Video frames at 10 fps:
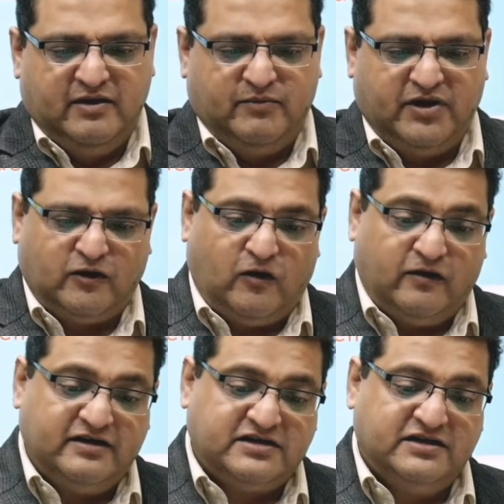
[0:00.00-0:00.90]
But
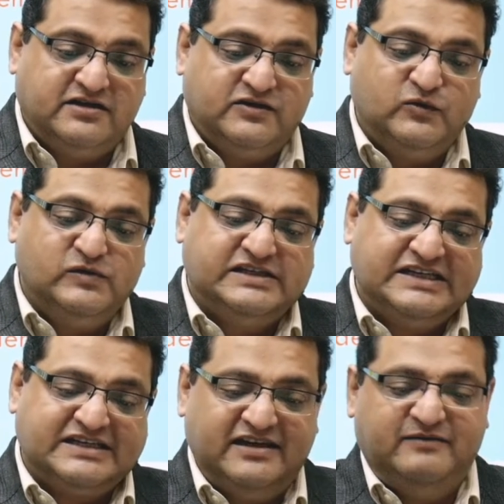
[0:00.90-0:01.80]
Order 6 Rule
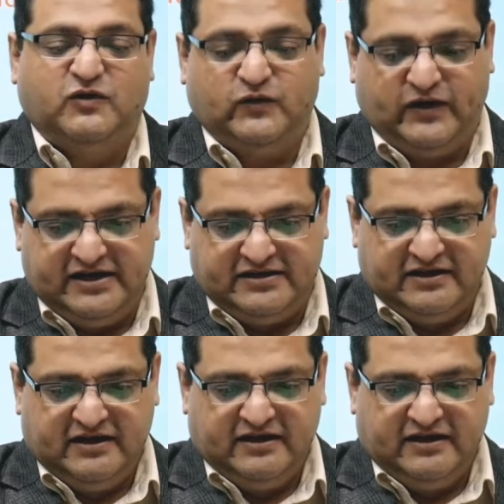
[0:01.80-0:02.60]
16 provides